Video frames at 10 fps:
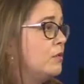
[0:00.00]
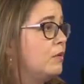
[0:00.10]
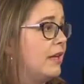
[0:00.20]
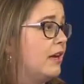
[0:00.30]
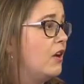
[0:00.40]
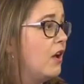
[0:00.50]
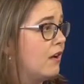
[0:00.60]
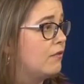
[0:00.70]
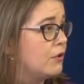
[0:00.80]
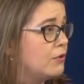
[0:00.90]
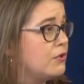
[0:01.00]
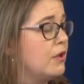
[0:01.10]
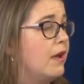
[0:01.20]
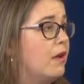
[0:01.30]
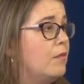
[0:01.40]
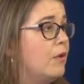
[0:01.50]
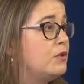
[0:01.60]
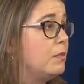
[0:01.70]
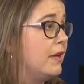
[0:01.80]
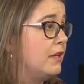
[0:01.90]
your plan covers. Um,
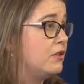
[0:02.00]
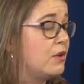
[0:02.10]
most plans